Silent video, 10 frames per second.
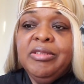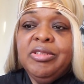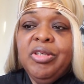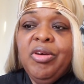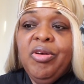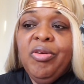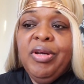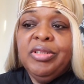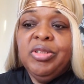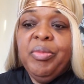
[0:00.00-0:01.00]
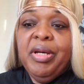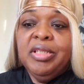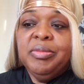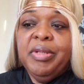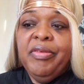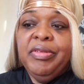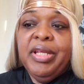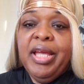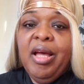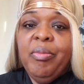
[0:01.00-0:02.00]
So I told my husband every
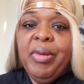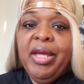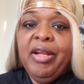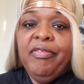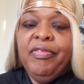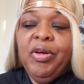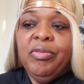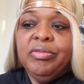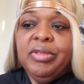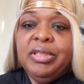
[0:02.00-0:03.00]
day how bad I felt.